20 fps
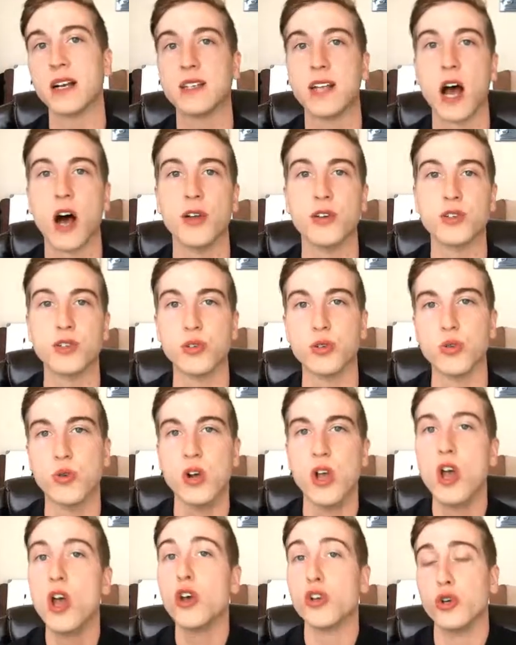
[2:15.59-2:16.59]
down to
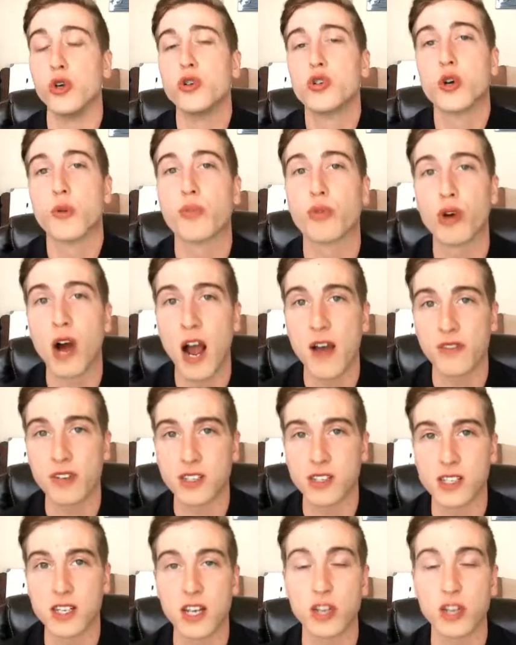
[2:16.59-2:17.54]
user privacy.